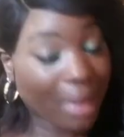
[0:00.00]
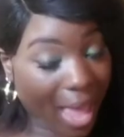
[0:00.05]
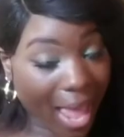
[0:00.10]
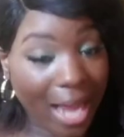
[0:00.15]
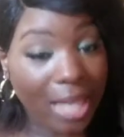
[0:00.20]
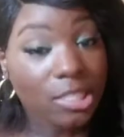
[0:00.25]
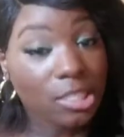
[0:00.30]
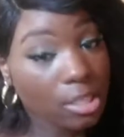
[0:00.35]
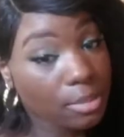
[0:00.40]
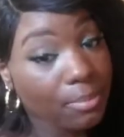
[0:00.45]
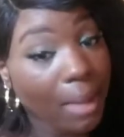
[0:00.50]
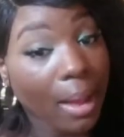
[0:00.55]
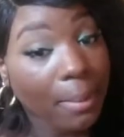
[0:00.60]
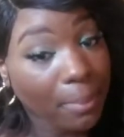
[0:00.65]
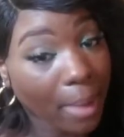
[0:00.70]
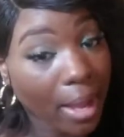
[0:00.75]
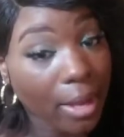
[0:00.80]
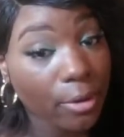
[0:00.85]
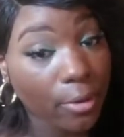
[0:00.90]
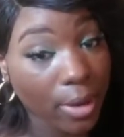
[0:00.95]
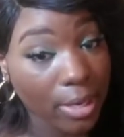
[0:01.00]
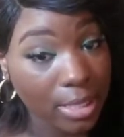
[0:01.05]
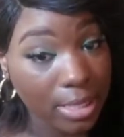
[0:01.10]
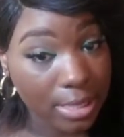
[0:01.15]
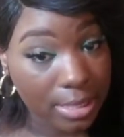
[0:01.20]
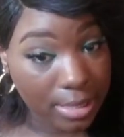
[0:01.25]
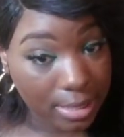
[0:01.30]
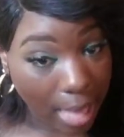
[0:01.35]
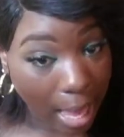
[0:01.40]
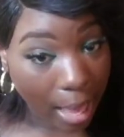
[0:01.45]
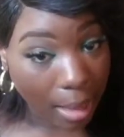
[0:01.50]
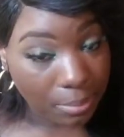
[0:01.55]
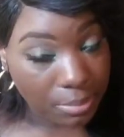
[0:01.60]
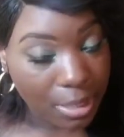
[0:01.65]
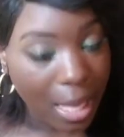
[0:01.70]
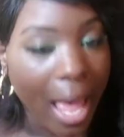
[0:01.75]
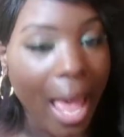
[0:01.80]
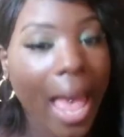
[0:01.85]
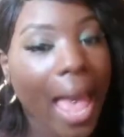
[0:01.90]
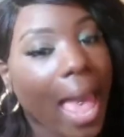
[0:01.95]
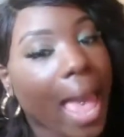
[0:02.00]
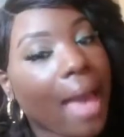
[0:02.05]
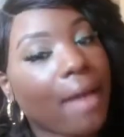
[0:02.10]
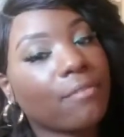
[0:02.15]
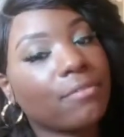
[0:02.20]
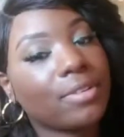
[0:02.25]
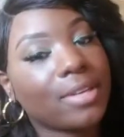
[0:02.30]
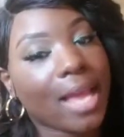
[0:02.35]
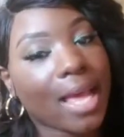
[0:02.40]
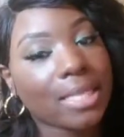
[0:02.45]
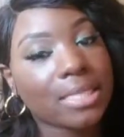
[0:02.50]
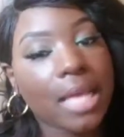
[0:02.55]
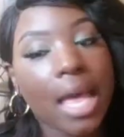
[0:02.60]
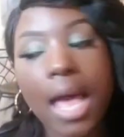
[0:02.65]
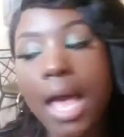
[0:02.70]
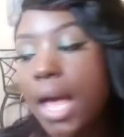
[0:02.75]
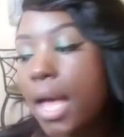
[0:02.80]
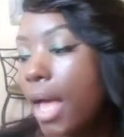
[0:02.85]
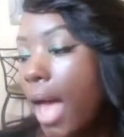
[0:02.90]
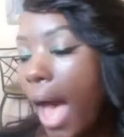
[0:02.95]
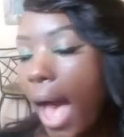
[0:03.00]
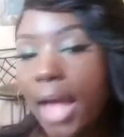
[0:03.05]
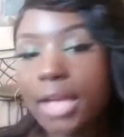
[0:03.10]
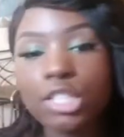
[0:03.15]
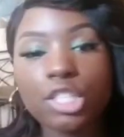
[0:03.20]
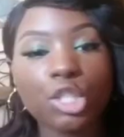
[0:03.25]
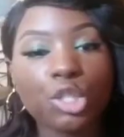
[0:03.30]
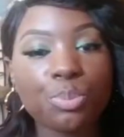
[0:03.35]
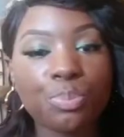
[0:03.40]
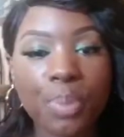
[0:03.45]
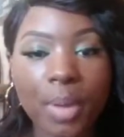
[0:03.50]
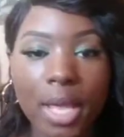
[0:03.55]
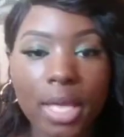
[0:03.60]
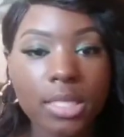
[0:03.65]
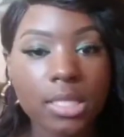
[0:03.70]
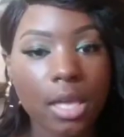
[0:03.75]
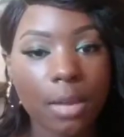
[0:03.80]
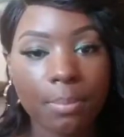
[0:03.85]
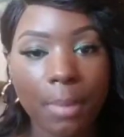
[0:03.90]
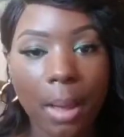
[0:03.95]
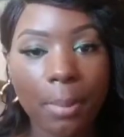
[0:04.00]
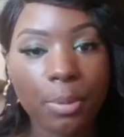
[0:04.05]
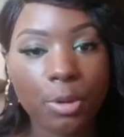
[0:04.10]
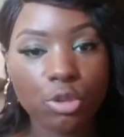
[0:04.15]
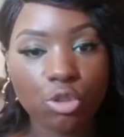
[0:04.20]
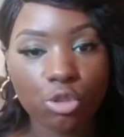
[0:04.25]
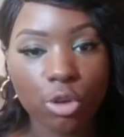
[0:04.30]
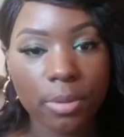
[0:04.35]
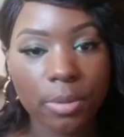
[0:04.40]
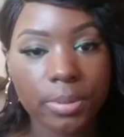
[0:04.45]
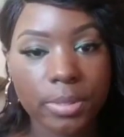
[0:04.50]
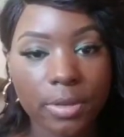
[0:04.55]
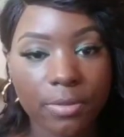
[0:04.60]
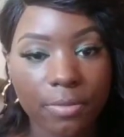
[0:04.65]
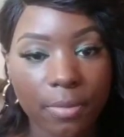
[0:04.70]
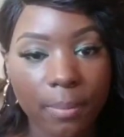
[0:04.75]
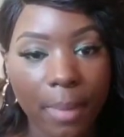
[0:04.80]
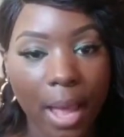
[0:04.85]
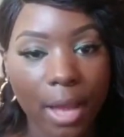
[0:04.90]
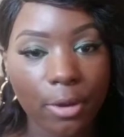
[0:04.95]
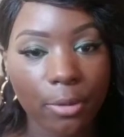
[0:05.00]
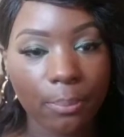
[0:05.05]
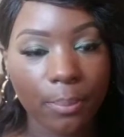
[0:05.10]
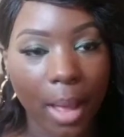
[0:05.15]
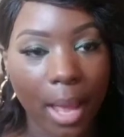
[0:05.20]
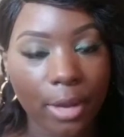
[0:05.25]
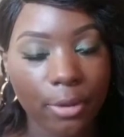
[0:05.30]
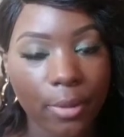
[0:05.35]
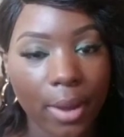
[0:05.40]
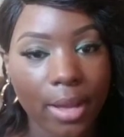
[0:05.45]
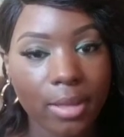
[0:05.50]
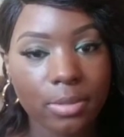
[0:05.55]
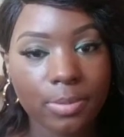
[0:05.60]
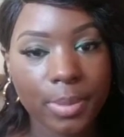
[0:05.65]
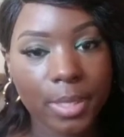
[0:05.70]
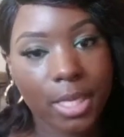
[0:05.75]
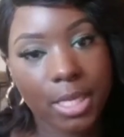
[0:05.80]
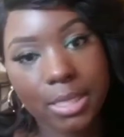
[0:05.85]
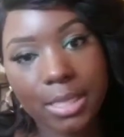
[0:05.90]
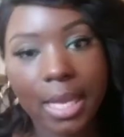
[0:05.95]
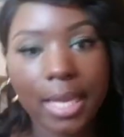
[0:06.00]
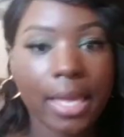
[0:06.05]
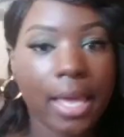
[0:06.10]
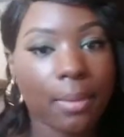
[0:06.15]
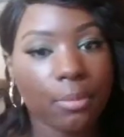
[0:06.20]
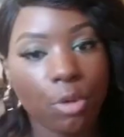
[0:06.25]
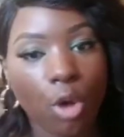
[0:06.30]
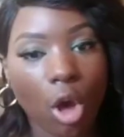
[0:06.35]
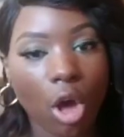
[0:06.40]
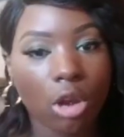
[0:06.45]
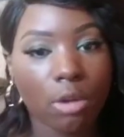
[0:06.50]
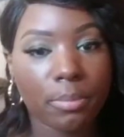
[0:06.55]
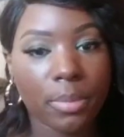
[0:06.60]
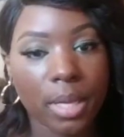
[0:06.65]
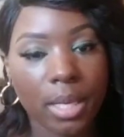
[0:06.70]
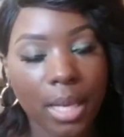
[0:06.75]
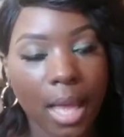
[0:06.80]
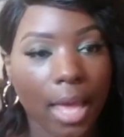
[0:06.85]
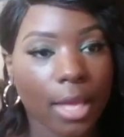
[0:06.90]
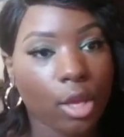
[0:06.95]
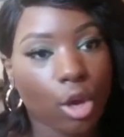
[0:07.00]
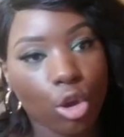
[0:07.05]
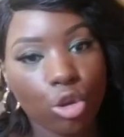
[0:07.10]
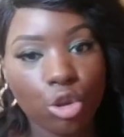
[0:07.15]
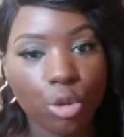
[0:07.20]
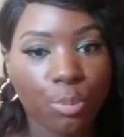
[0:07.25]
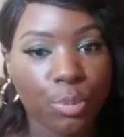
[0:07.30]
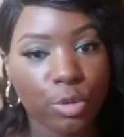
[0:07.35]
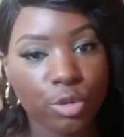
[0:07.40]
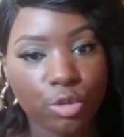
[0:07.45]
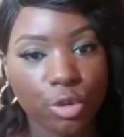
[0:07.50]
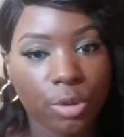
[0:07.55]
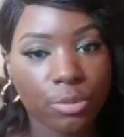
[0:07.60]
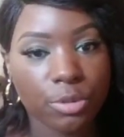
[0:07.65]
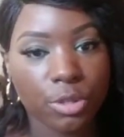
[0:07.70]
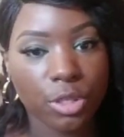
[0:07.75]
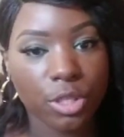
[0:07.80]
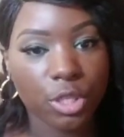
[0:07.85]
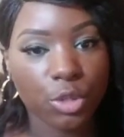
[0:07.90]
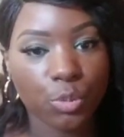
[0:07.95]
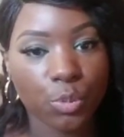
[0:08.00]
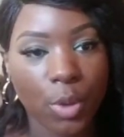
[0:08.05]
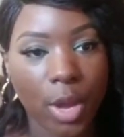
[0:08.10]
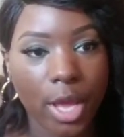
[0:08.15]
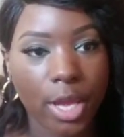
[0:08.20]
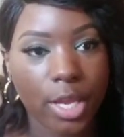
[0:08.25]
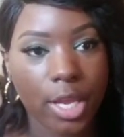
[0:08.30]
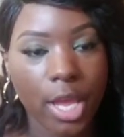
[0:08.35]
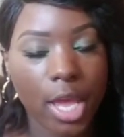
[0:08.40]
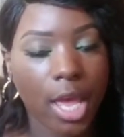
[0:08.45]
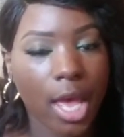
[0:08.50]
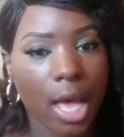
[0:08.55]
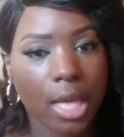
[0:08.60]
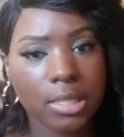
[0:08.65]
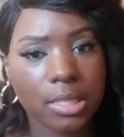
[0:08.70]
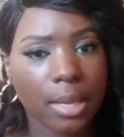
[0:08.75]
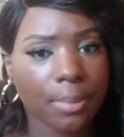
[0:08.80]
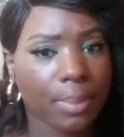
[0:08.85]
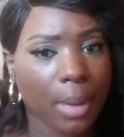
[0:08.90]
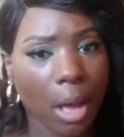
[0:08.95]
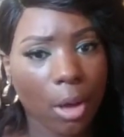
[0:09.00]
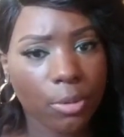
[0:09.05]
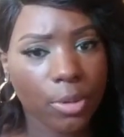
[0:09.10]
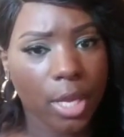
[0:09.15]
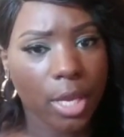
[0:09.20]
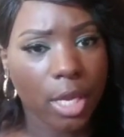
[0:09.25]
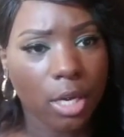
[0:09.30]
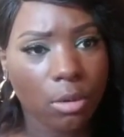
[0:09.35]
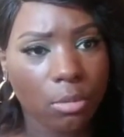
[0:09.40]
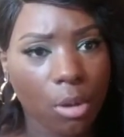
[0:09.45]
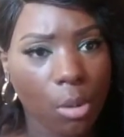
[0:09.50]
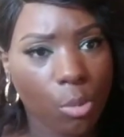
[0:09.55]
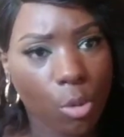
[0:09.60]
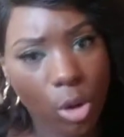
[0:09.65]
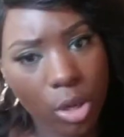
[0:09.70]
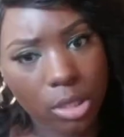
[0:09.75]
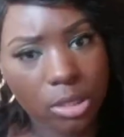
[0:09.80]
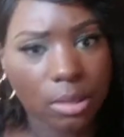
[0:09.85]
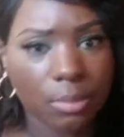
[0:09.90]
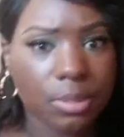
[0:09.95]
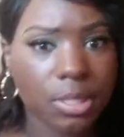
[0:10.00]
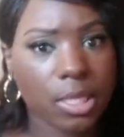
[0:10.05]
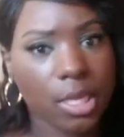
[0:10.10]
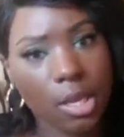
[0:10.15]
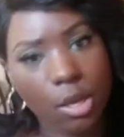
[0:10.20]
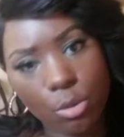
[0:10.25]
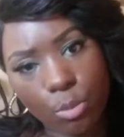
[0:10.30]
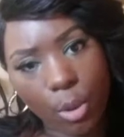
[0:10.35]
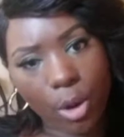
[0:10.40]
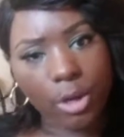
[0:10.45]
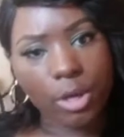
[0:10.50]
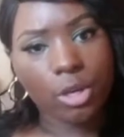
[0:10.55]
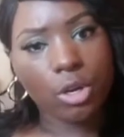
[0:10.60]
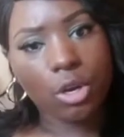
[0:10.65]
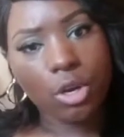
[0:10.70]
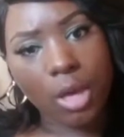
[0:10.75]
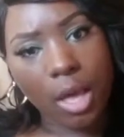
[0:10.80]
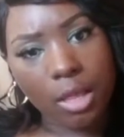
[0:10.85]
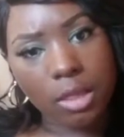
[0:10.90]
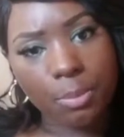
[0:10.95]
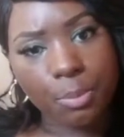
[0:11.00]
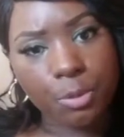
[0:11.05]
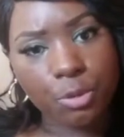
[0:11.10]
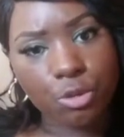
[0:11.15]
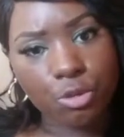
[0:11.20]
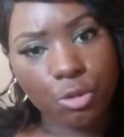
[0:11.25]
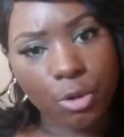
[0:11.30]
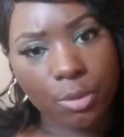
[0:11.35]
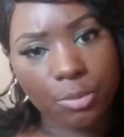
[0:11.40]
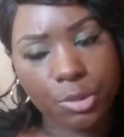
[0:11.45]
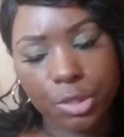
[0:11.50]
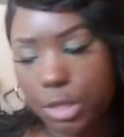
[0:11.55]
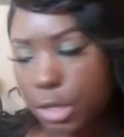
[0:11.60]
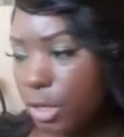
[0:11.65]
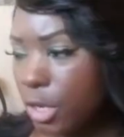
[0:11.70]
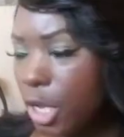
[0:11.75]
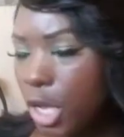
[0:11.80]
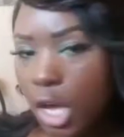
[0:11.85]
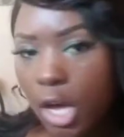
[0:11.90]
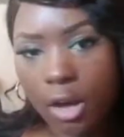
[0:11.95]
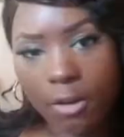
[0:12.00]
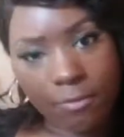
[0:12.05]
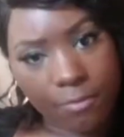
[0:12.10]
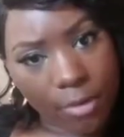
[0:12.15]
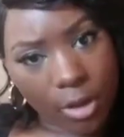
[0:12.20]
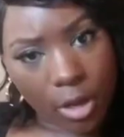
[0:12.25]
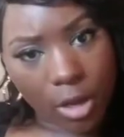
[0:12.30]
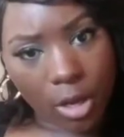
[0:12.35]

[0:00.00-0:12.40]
Actually, my migraine stopped. I have less. I just picked up my prescription for my migraines because they kept calling me like, oh, your prescription is ready. I said, but I don't need them no more because I'm still working on another prescription of